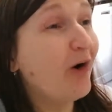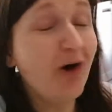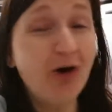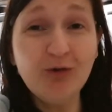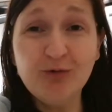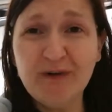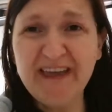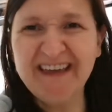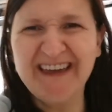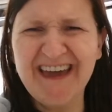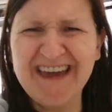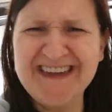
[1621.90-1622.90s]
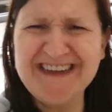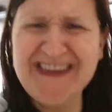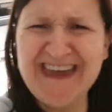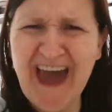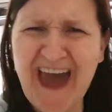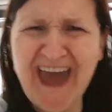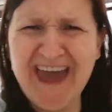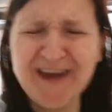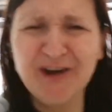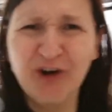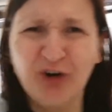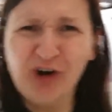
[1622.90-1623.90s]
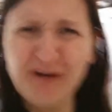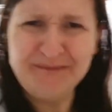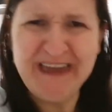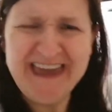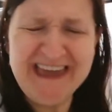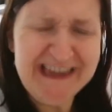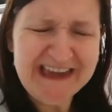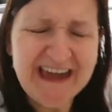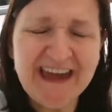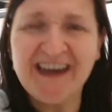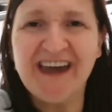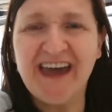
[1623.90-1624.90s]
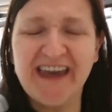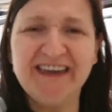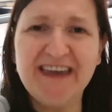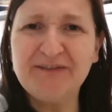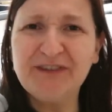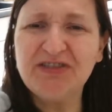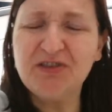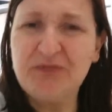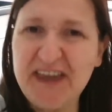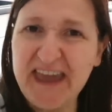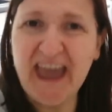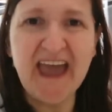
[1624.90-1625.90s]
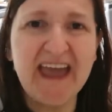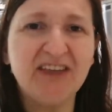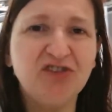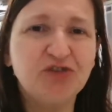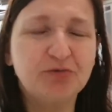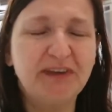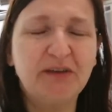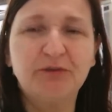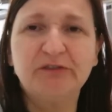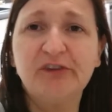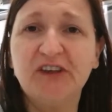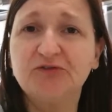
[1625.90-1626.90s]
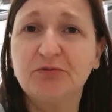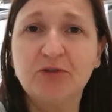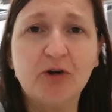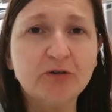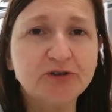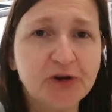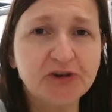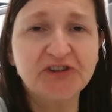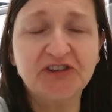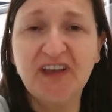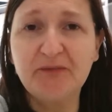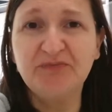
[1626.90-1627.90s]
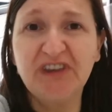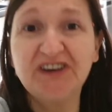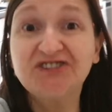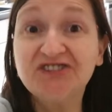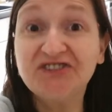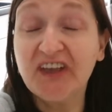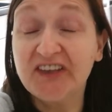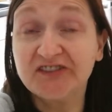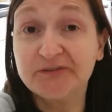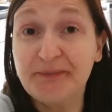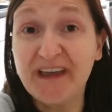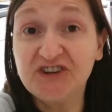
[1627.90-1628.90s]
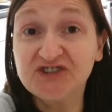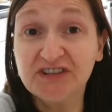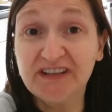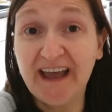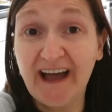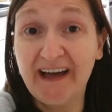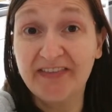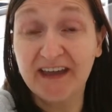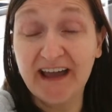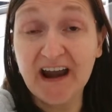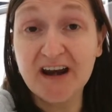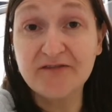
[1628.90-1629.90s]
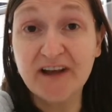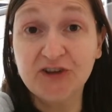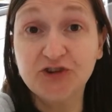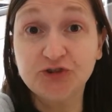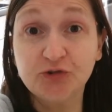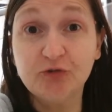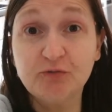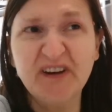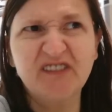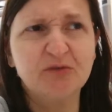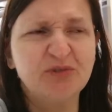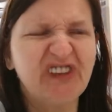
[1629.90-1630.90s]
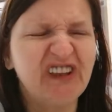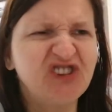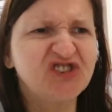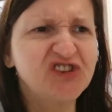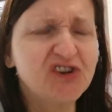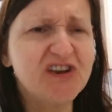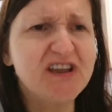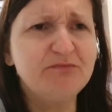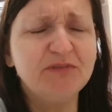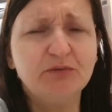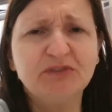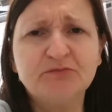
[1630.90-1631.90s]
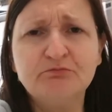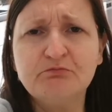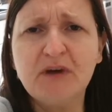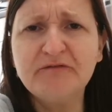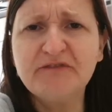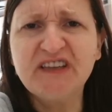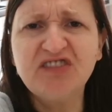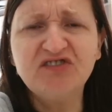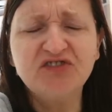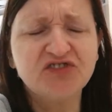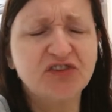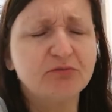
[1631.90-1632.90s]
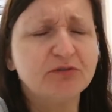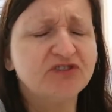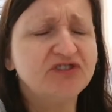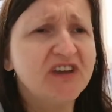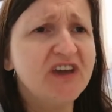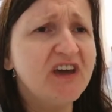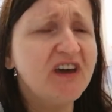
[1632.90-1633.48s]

all week. Yay, go me! Even the weekend when I was faced with all sorts of temptations, especially at the caravan show where there was ice cream, there was muffins, there was